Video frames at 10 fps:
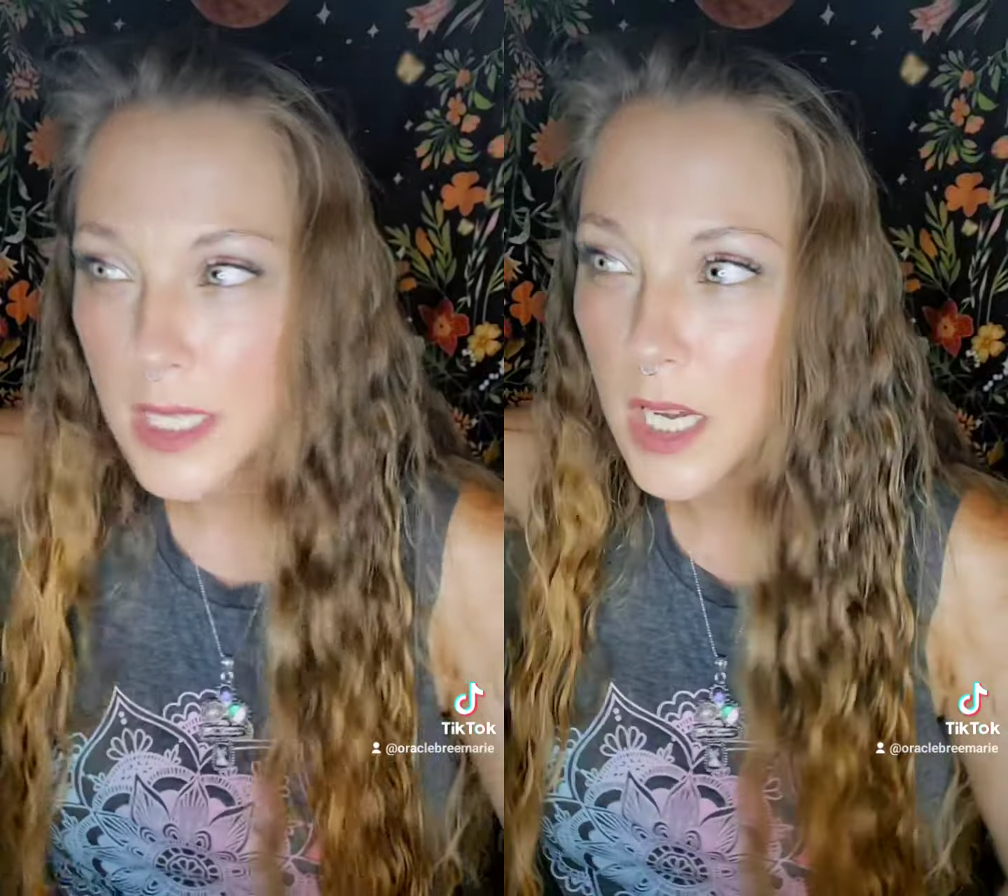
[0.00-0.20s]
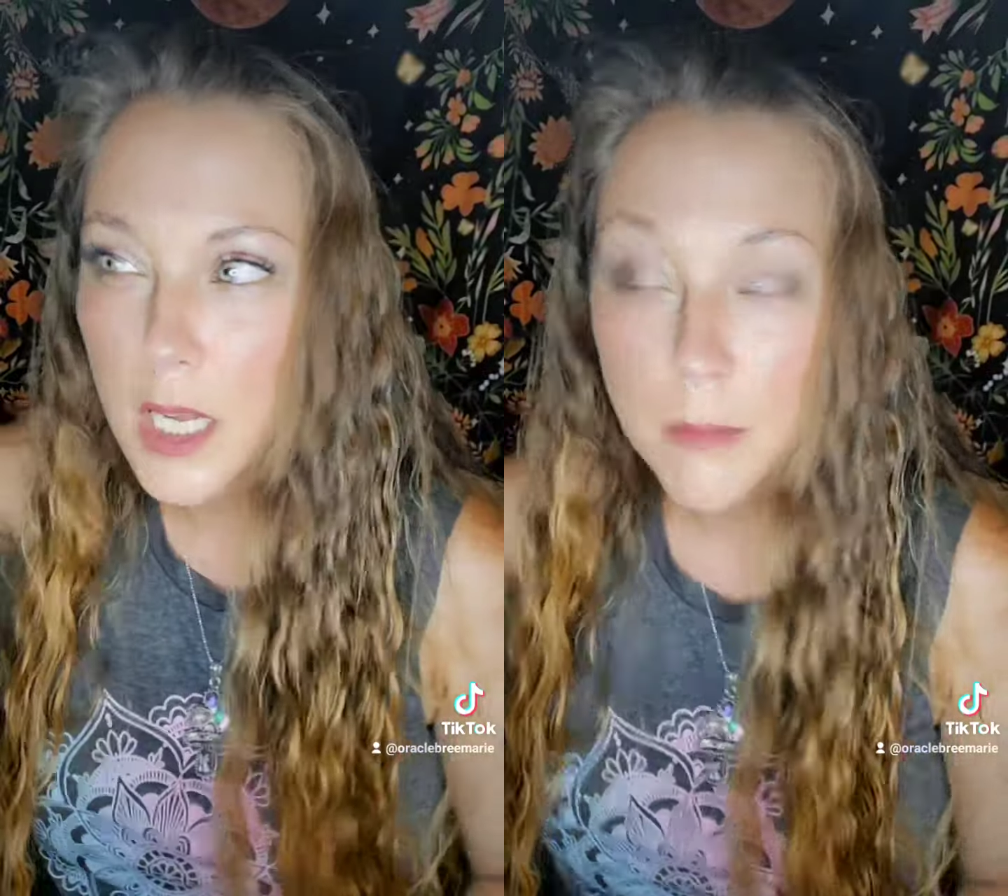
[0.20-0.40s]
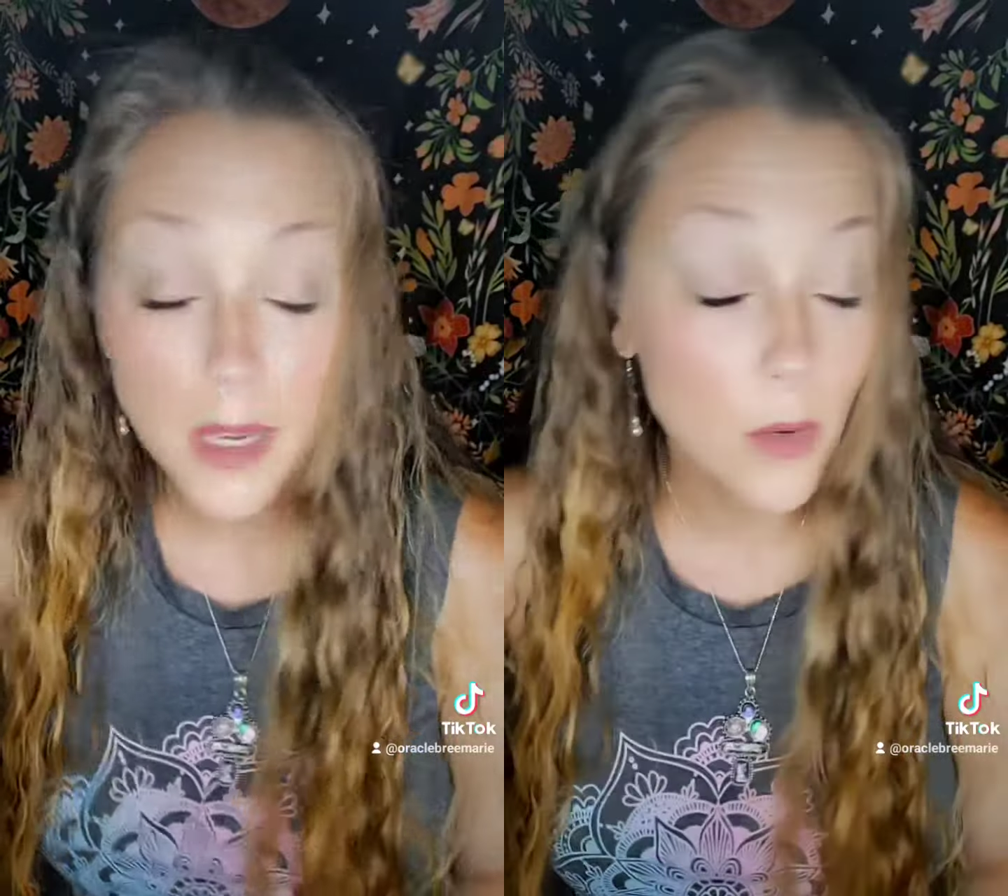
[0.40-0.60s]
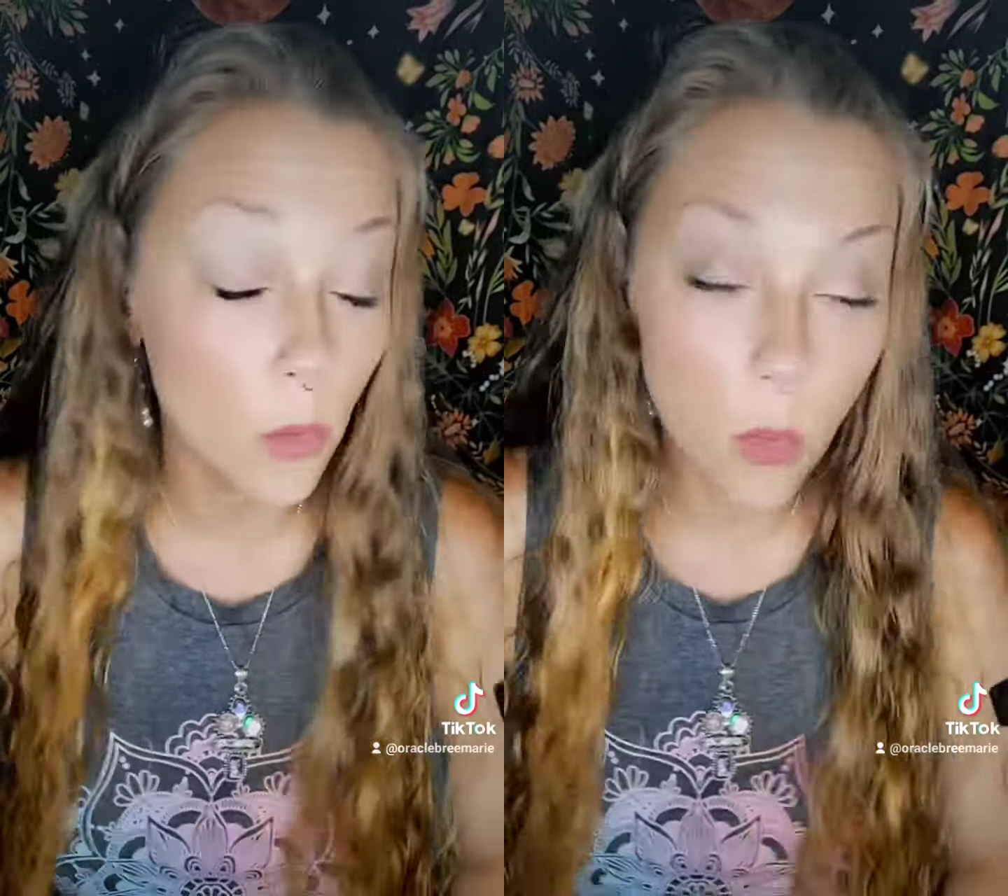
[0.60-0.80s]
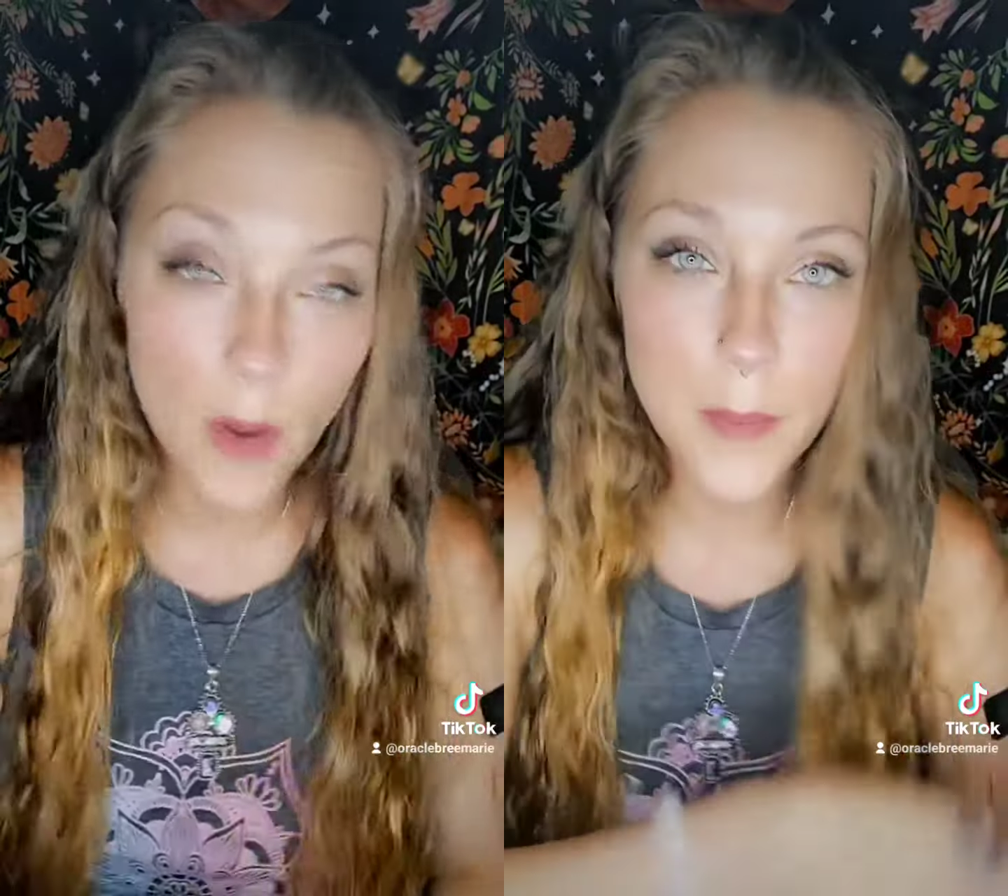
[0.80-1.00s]
to come
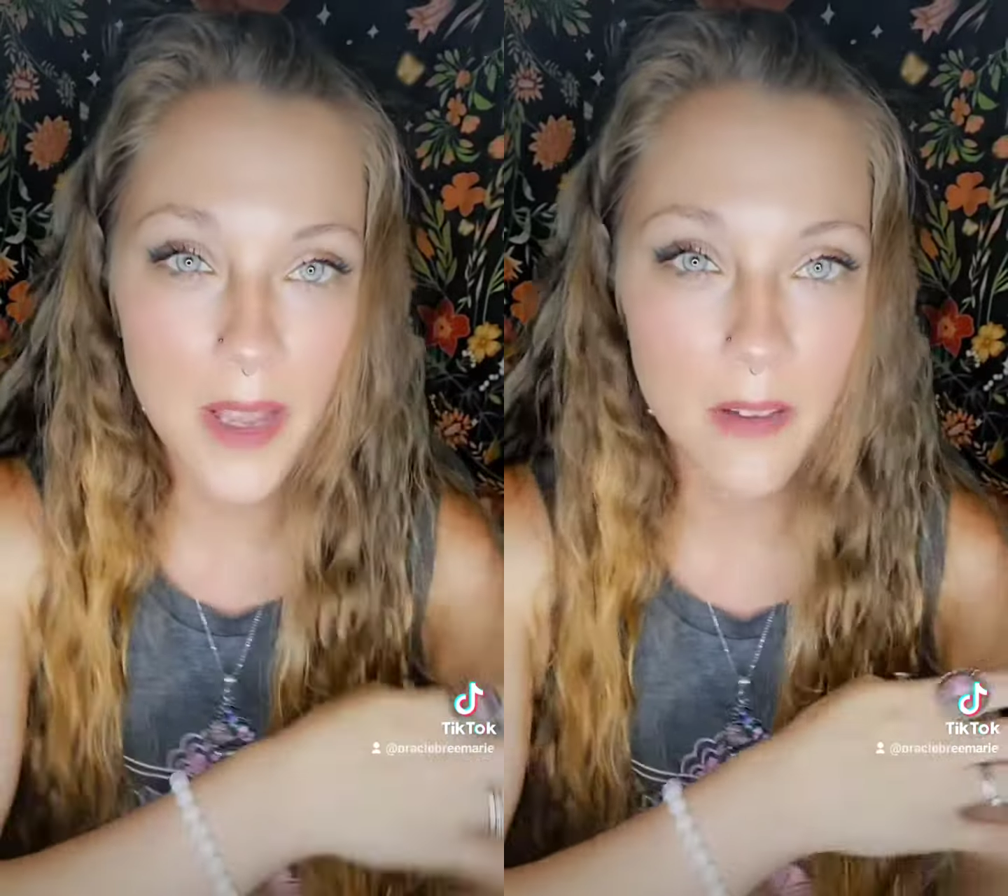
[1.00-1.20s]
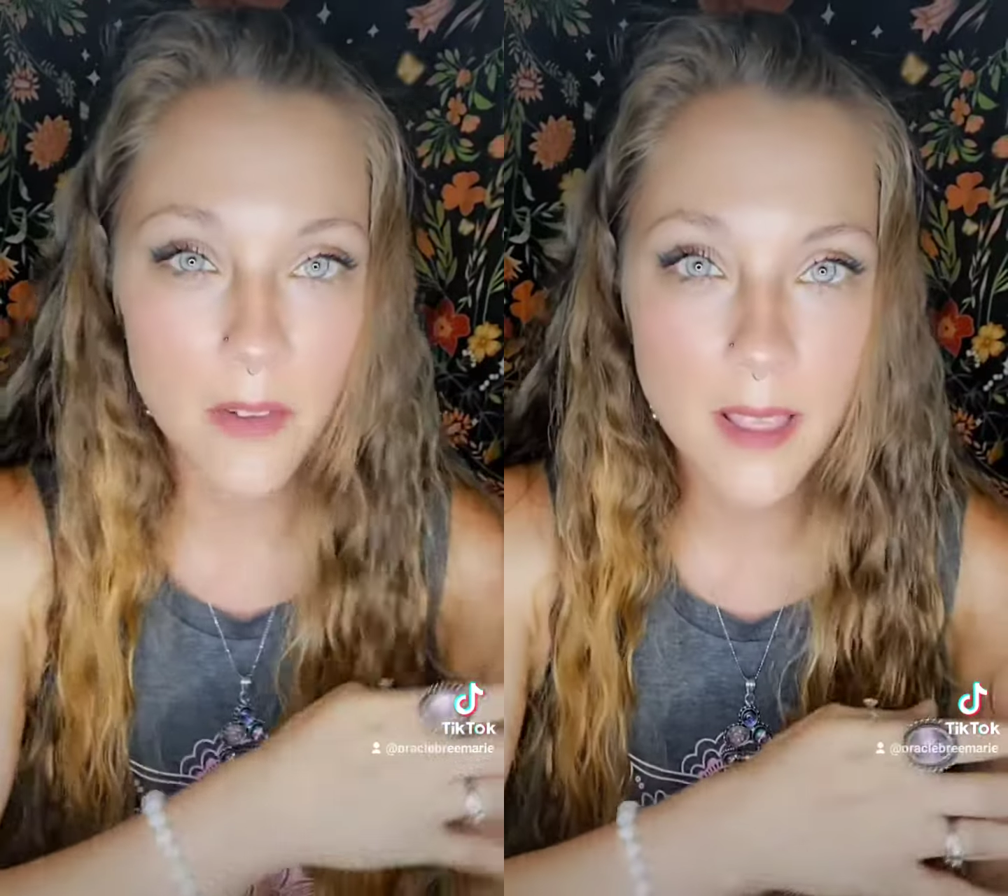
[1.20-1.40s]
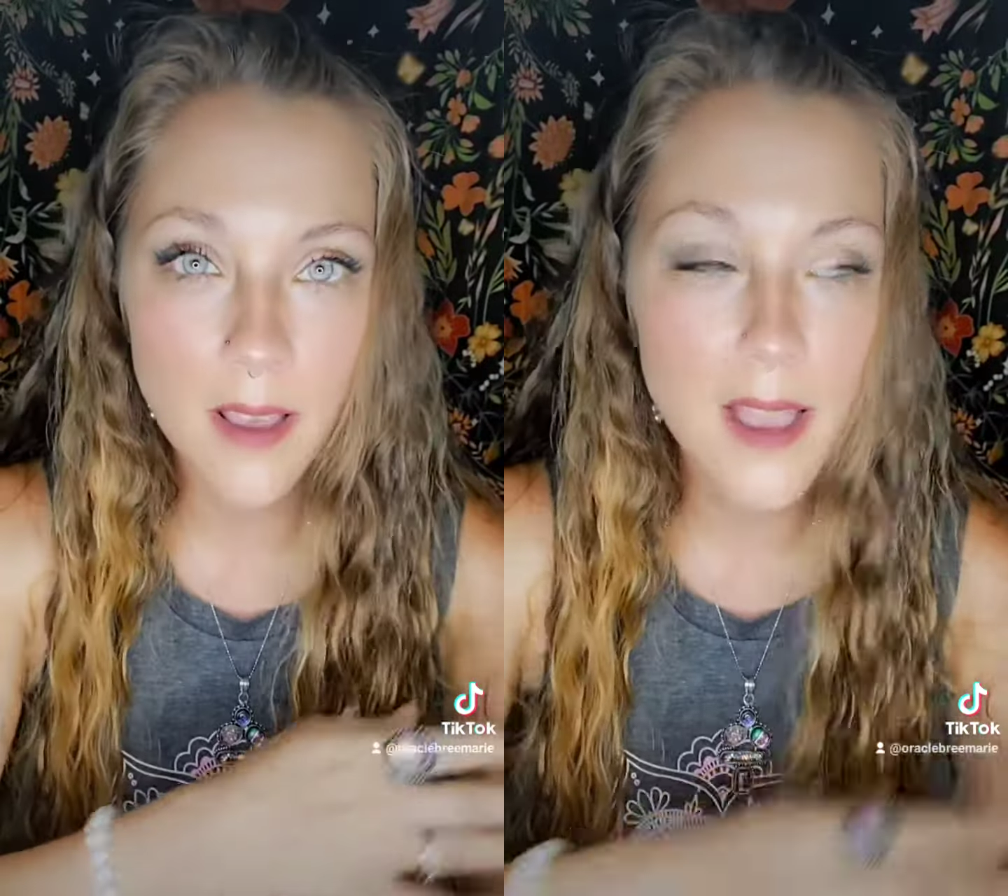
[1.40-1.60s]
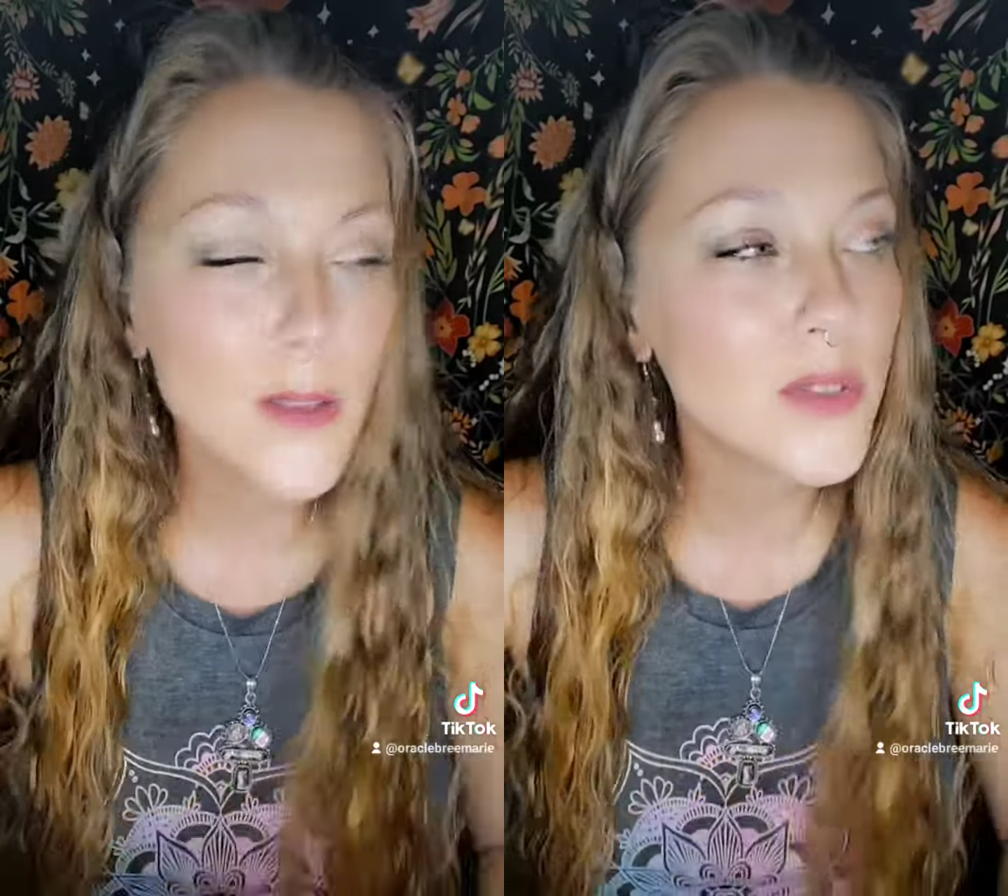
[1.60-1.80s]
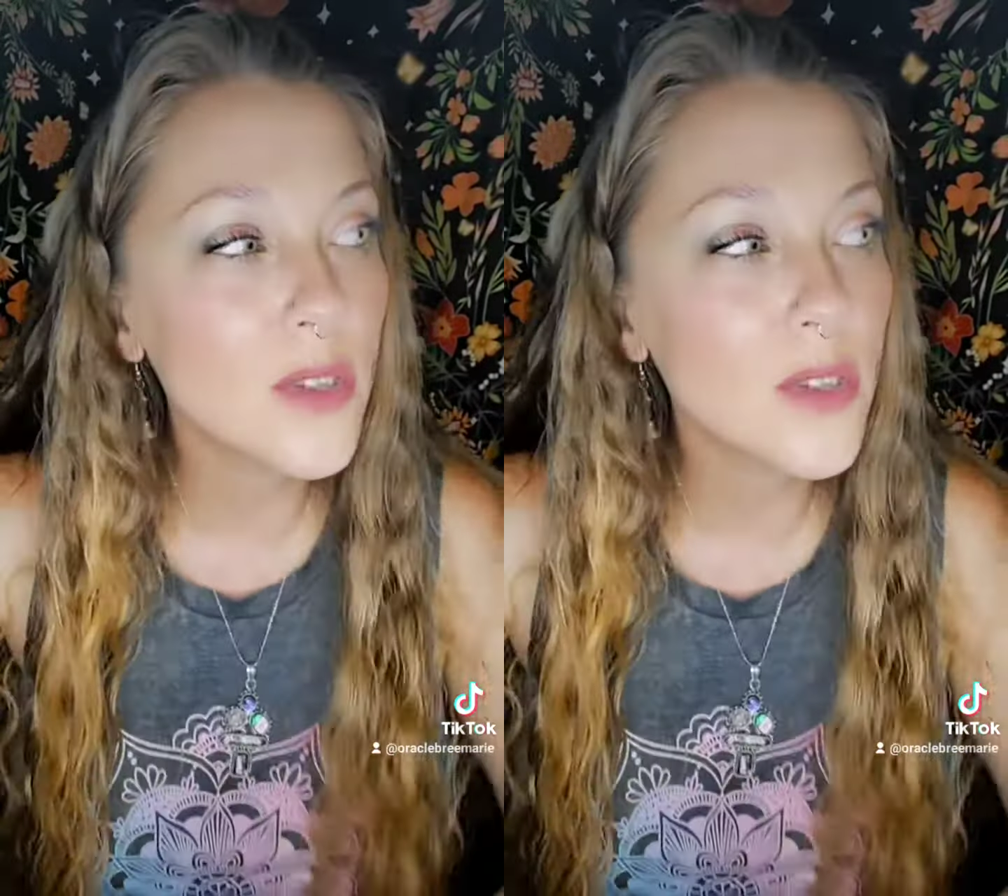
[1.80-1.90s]
and wipe everything out.